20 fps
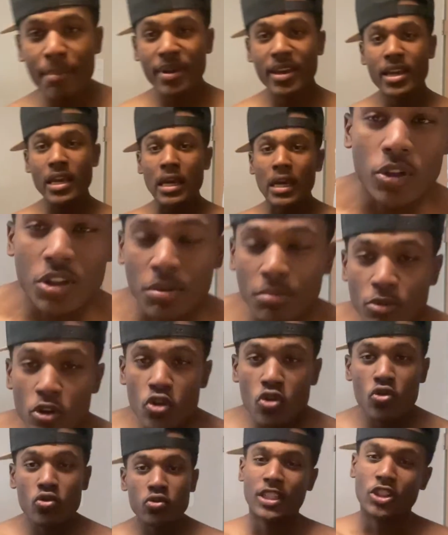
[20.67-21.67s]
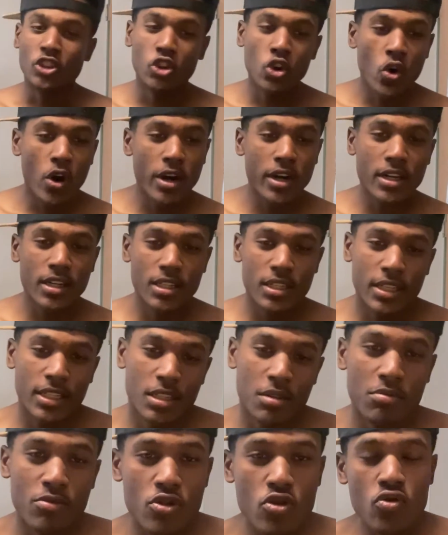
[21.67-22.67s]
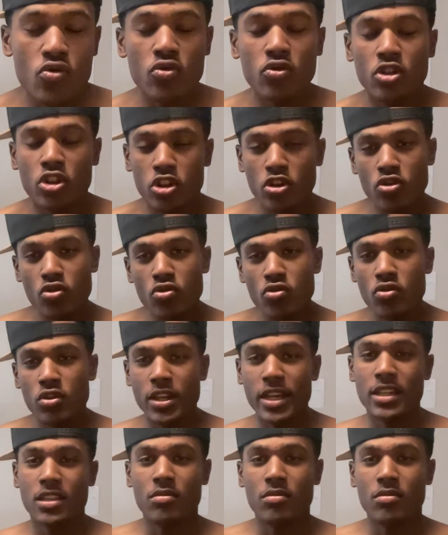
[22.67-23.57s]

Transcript: me some new Jordans and some new shoes and